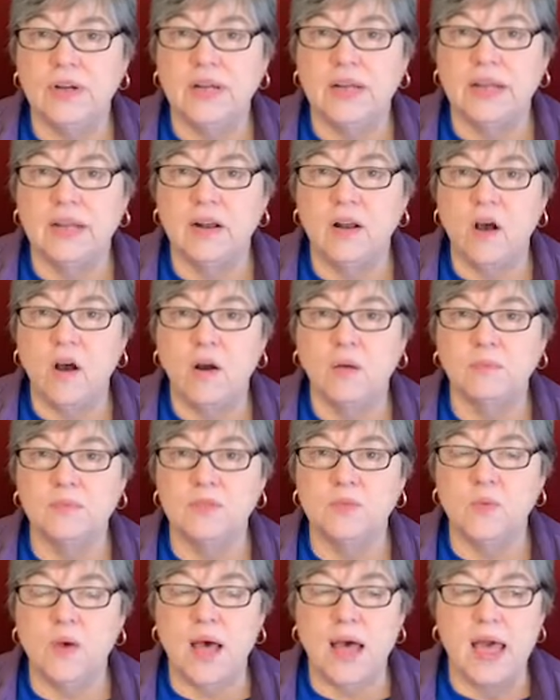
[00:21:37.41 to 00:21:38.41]
in harm's
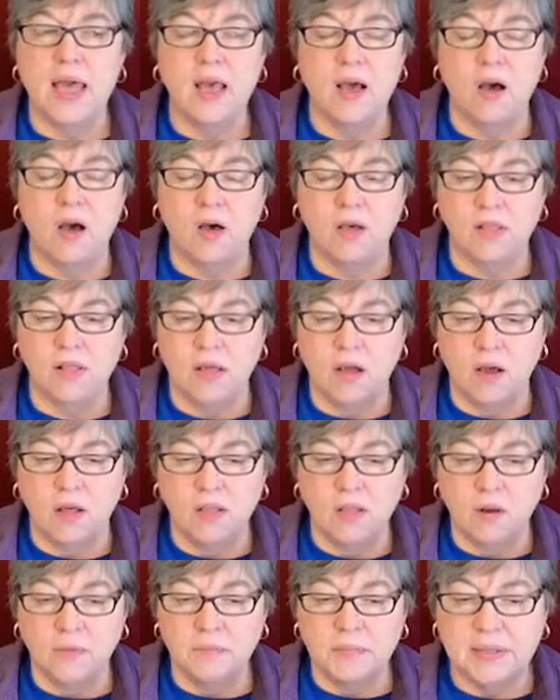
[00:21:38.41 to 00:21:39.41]
way,
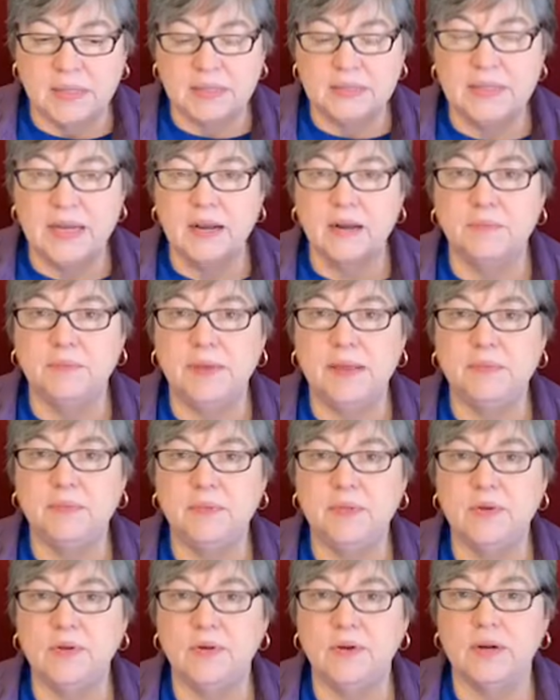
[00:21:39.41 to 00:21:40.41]
all our military
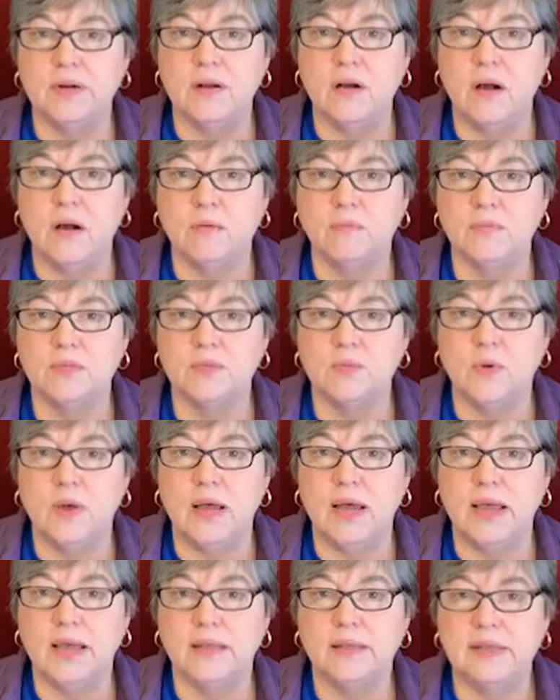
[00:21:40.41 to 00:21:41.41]
people who are in harm's
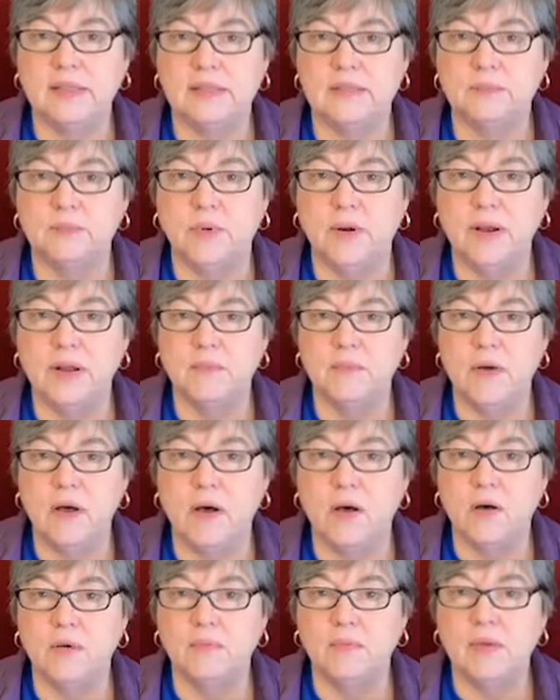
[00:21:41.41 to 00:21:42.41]
way. Let's bring them
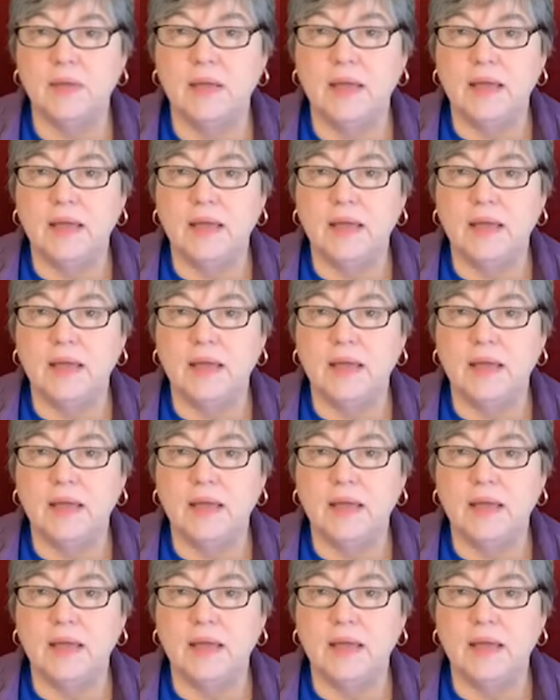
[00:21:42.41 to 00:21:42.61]
home.